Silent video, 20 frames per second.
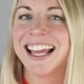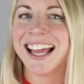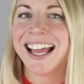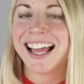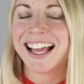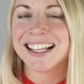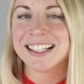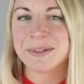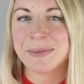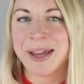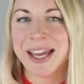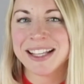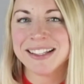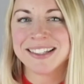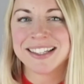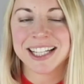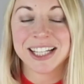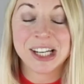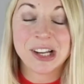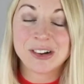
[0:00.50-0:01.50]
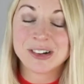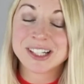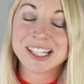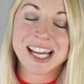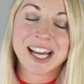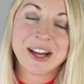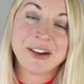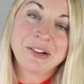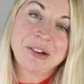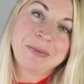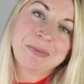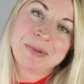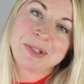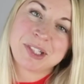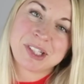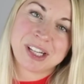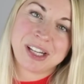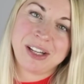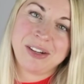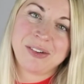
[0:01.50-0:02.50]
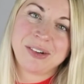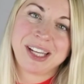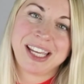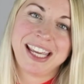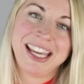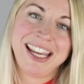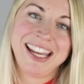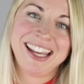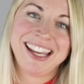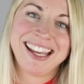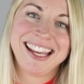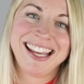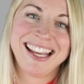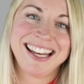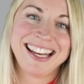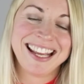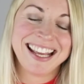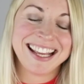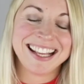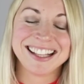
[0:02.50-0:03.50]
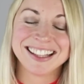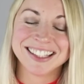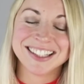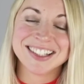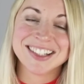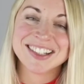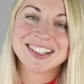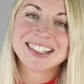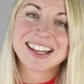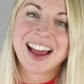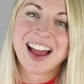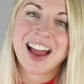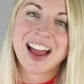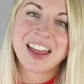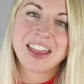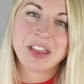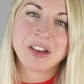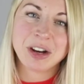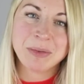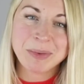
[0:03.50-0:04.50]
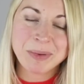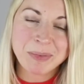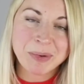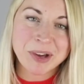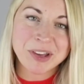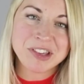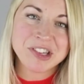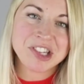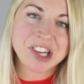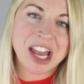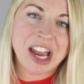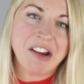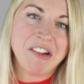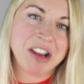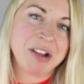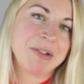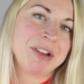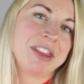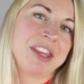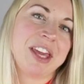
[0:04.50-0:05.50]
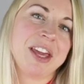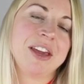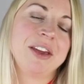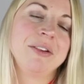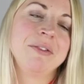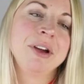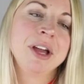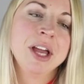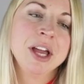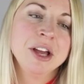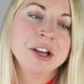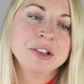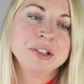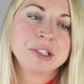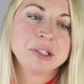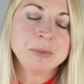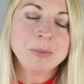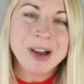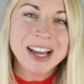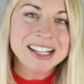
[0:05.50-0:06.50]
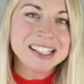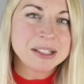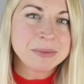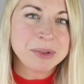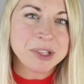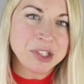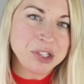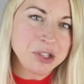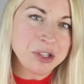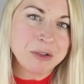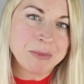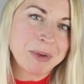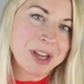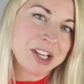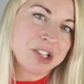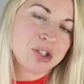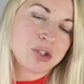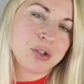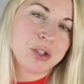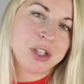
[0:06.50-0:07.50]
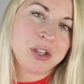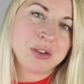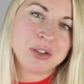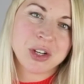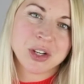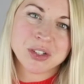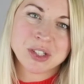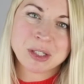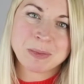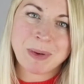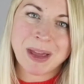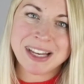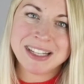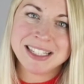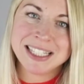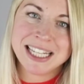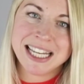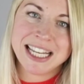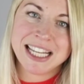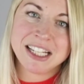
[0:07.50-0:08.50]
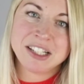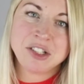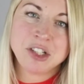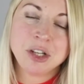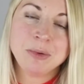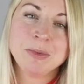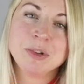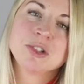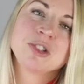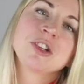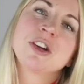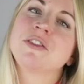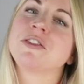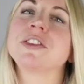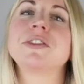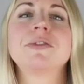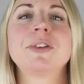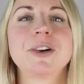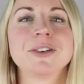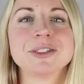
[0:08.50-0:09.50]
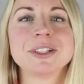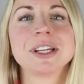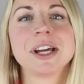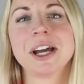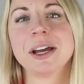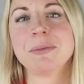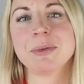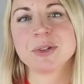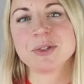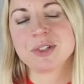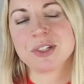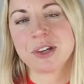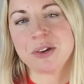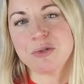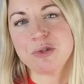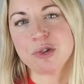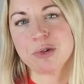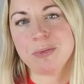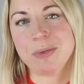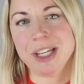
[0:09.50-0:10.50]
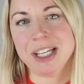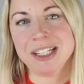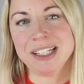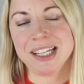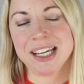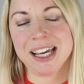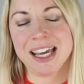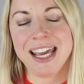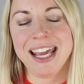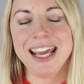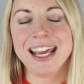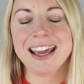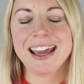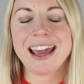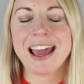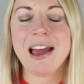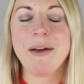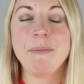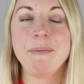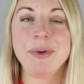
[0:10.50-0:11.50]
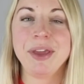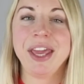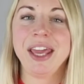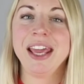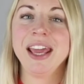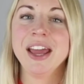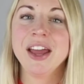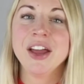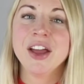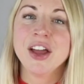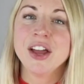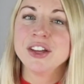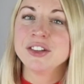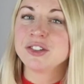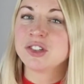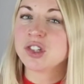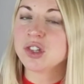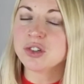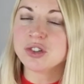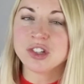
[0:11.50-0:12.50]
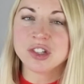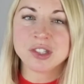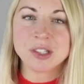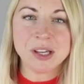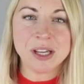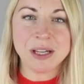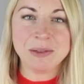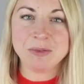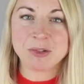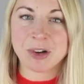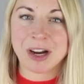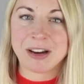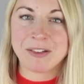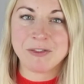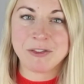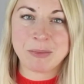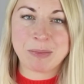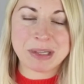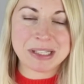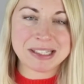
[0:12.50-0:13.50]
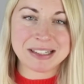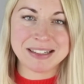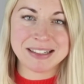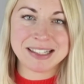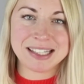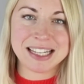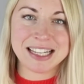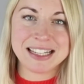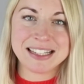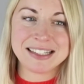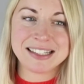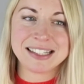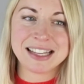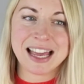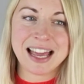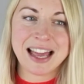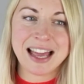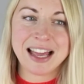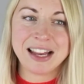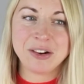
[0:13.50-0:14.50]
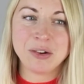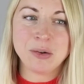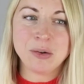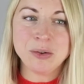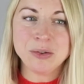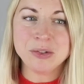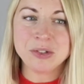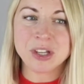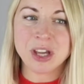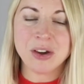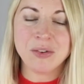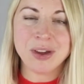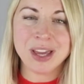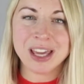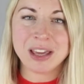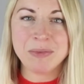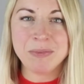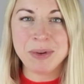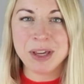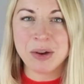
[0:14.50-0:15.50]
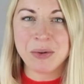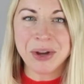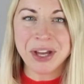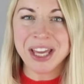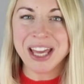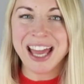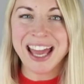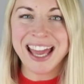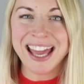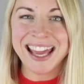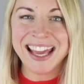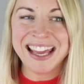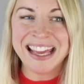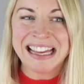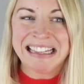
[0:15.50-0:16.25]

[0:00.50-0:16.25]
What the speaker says: as we enter lockdown number 2 here in England, I thought it'd be worth sharing with you some ways in which you can make sure you're not spending too much of the wrong time on social media. It can be such a time drain for businesses, and also it can be quite a